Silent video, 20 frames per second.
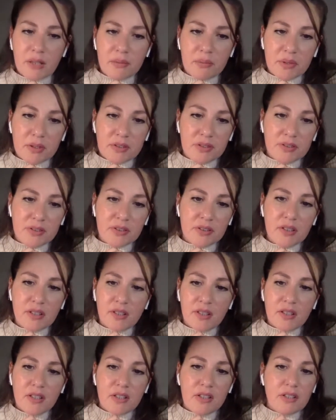but
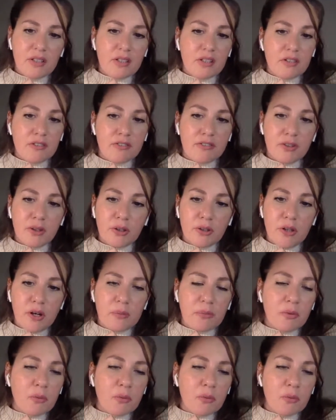follow up.